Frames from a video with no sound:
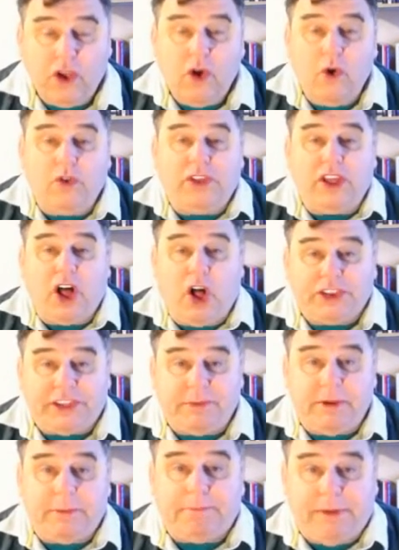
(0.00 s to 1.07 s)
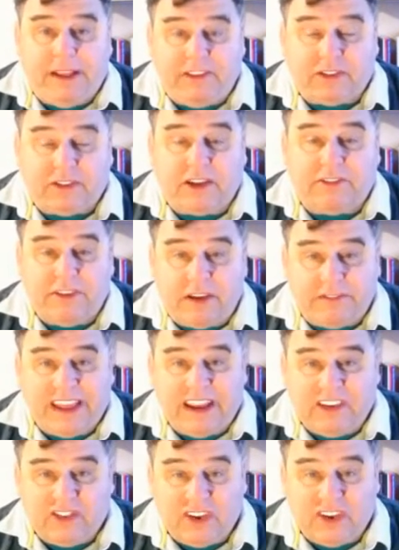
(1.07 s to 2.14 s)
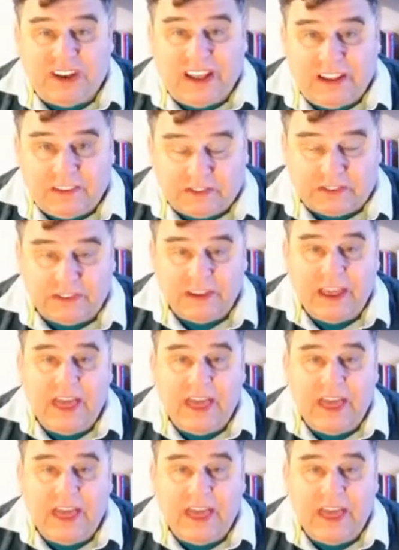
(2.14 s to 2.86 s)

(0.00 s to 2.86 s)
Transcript: who the ultimate beast of Revelation is.